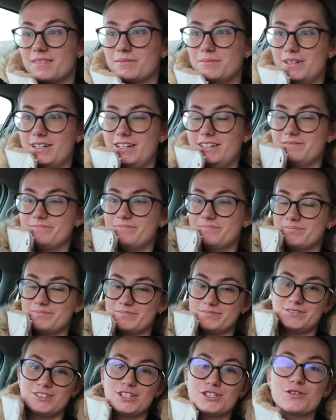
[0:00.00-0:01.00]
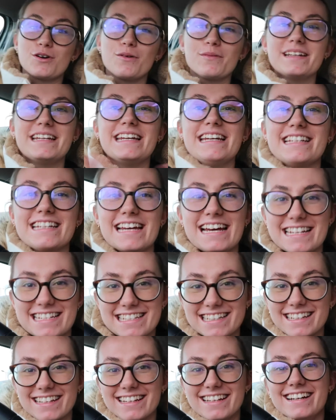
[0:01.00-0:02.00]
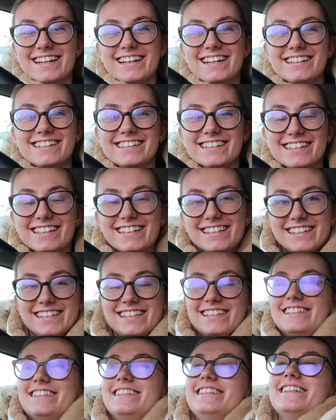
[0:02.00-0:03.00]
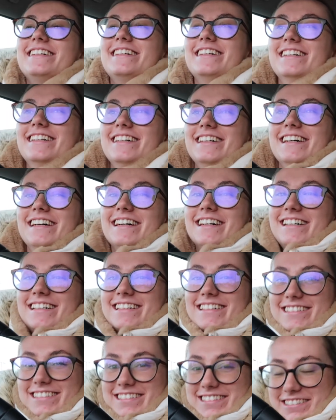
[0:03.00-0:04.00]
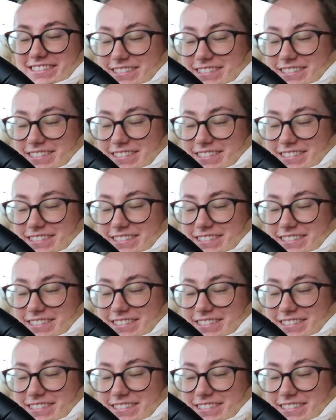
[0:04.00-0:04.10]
but just what we needed. Why